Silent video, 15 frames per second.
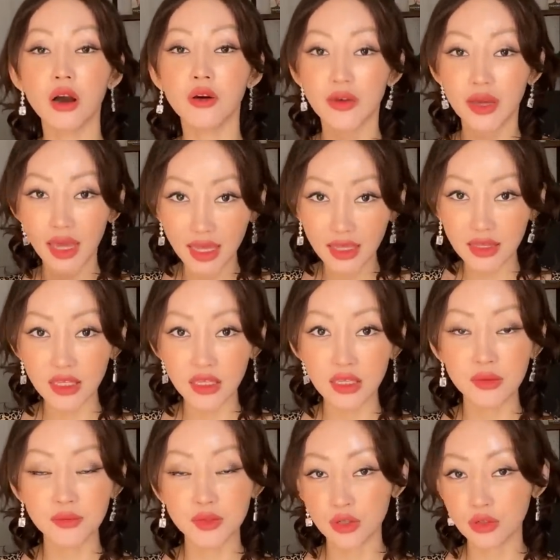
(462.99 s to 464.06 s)
of ending
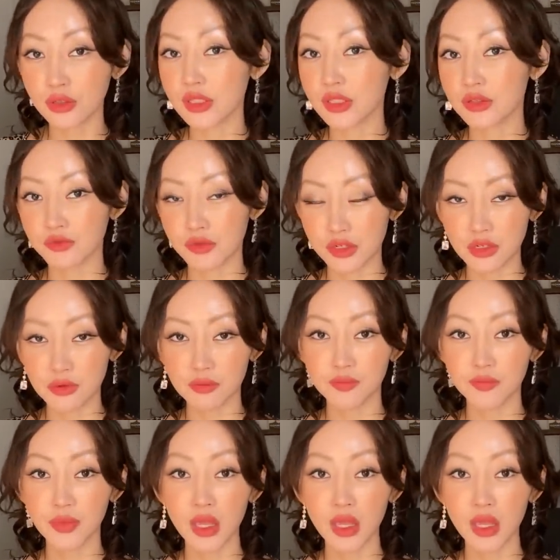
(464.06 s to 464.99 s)
Kim Jong-un's regime.